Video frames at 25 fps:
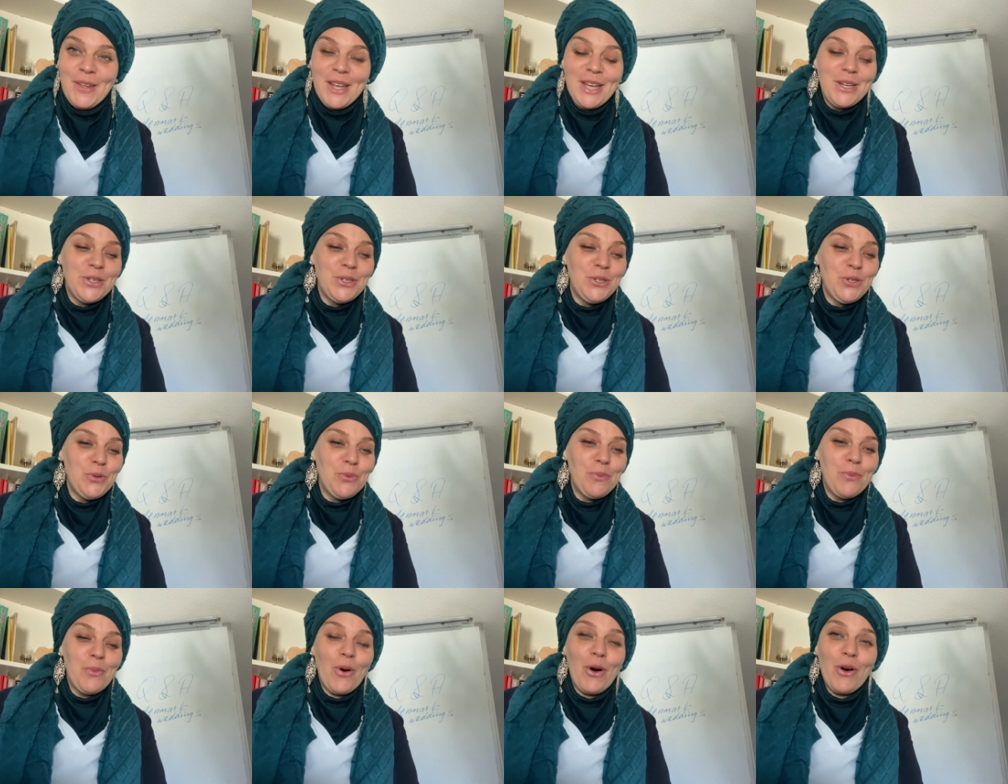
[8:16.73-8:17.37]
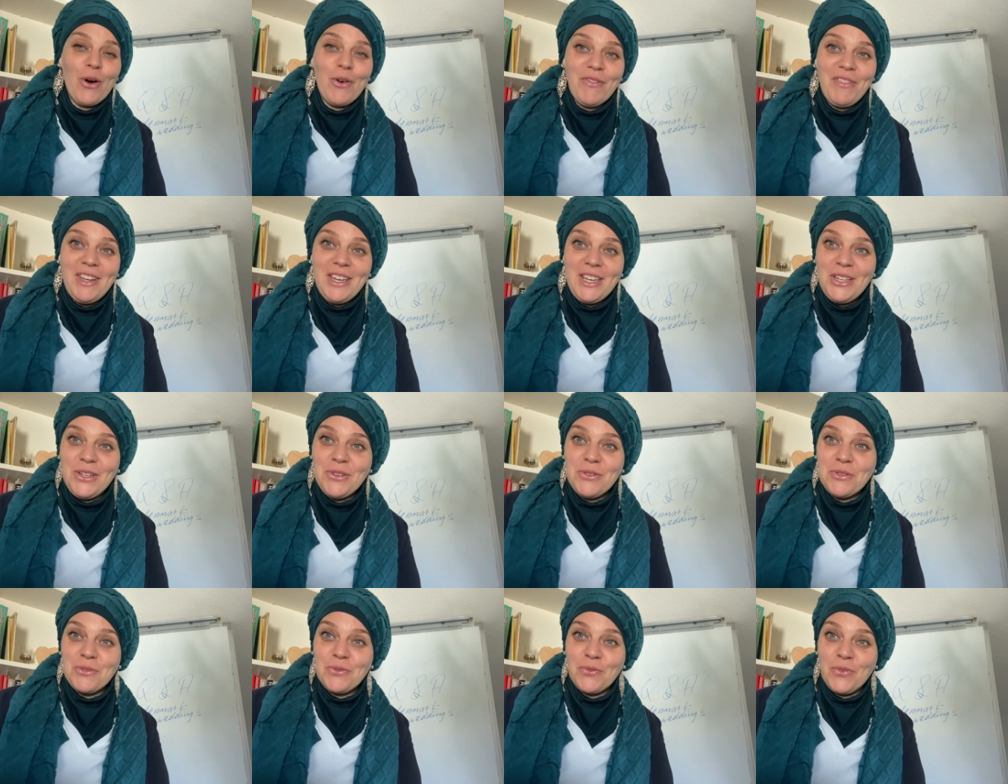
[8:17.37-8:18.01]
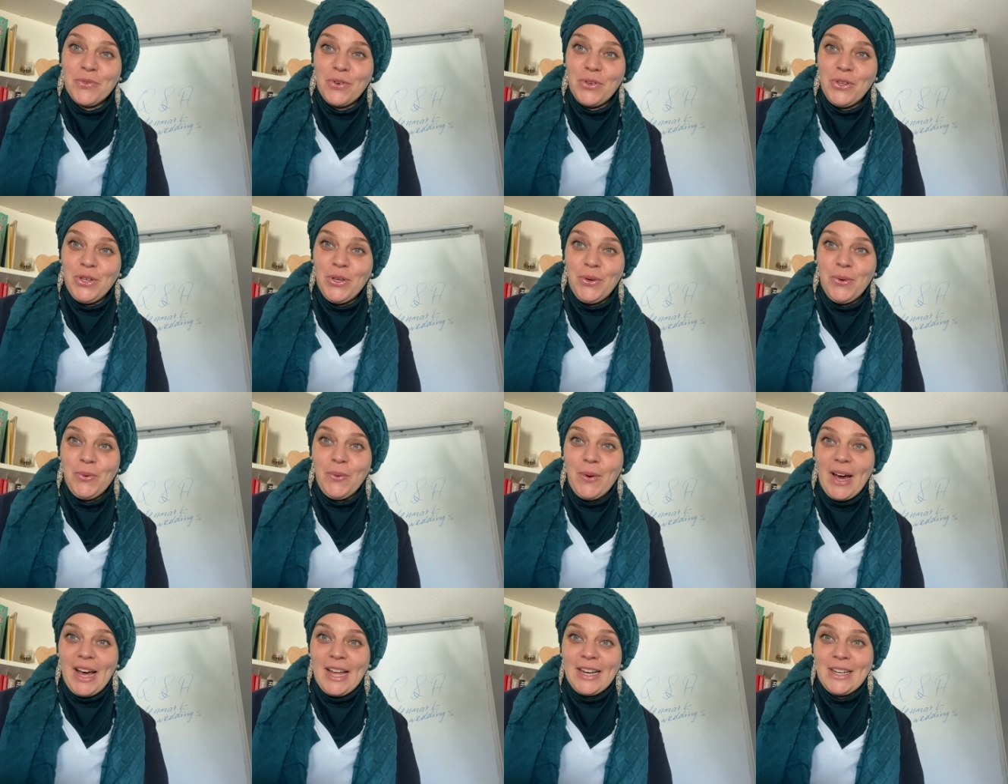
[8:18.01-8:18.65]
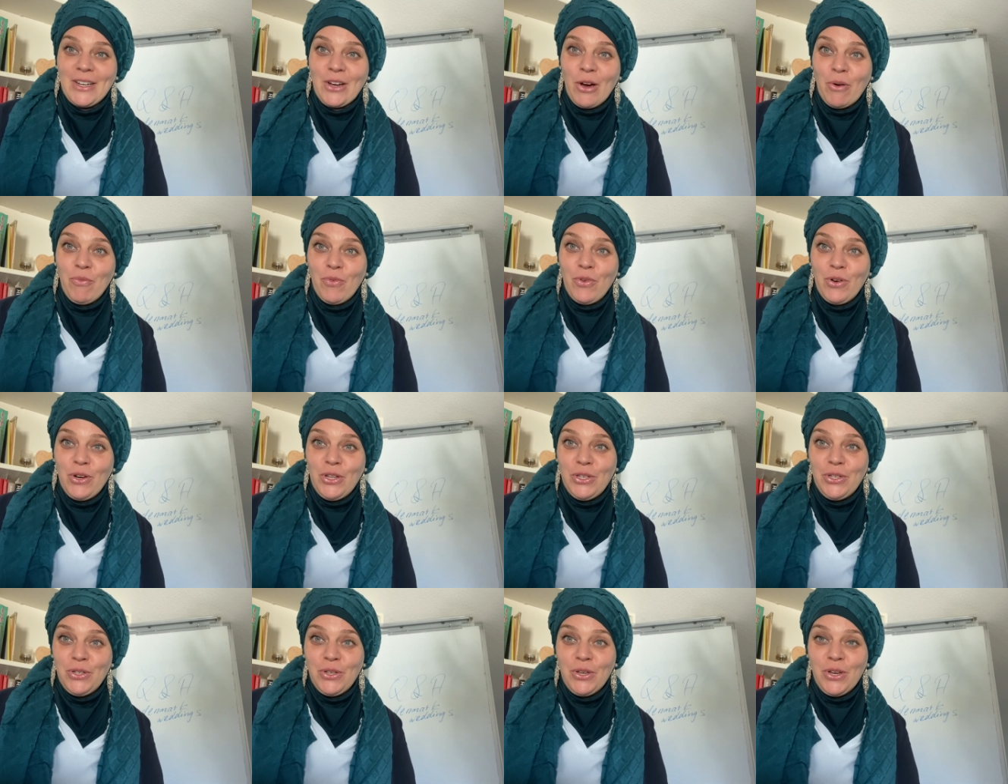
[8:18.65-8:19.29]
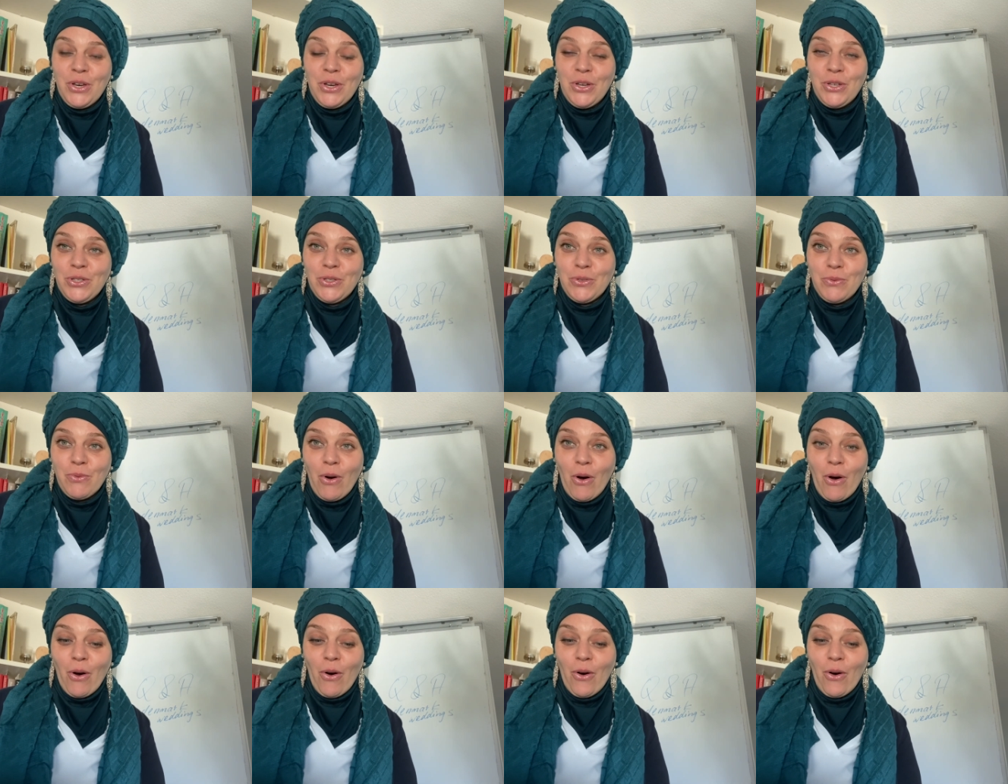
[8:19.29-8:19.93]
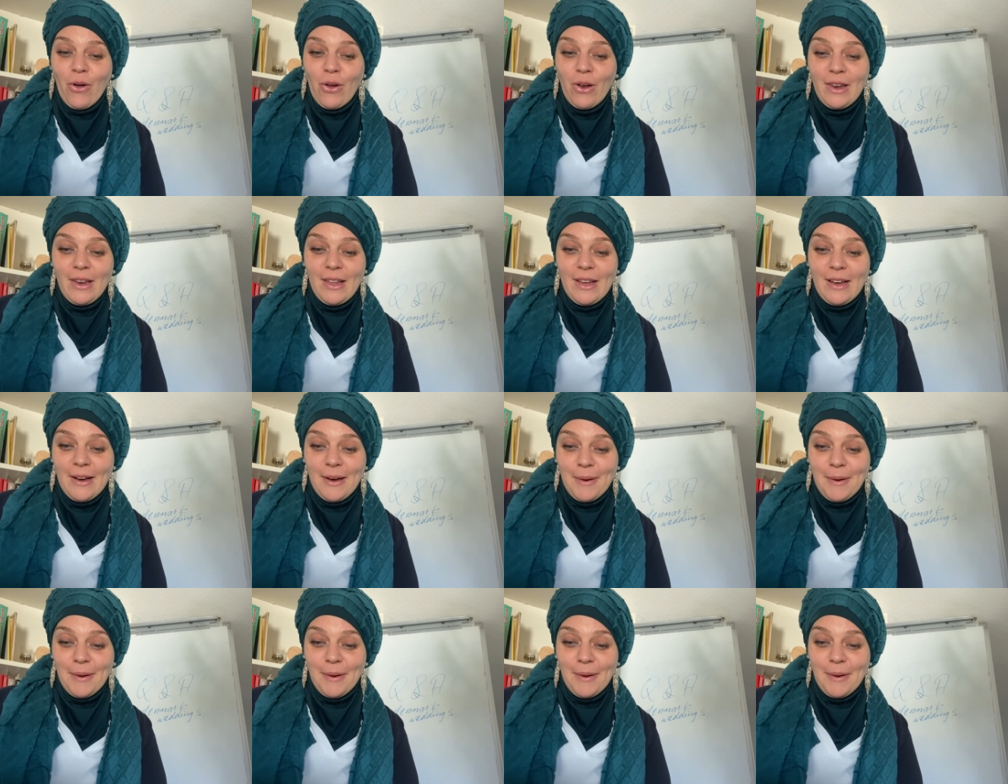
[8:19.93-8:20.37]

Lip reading: do more videos for you, and hopefully you all